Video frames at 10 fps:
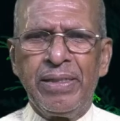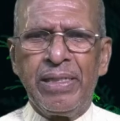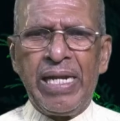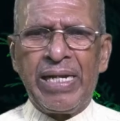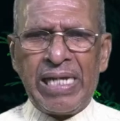
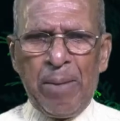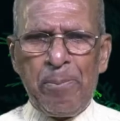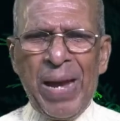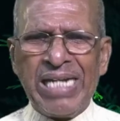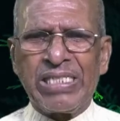He had
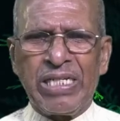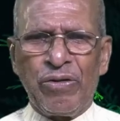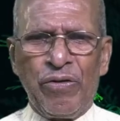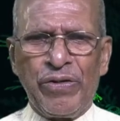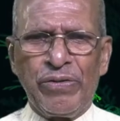compassion
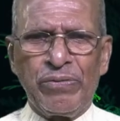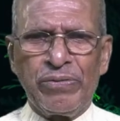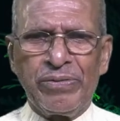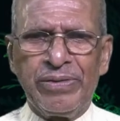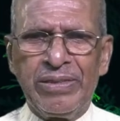on you.
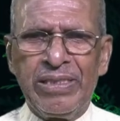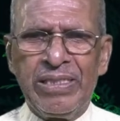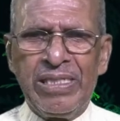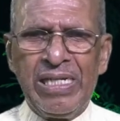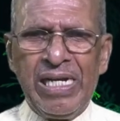
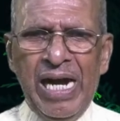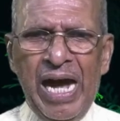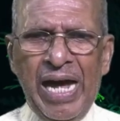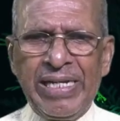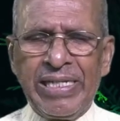
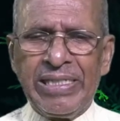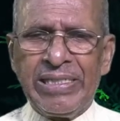And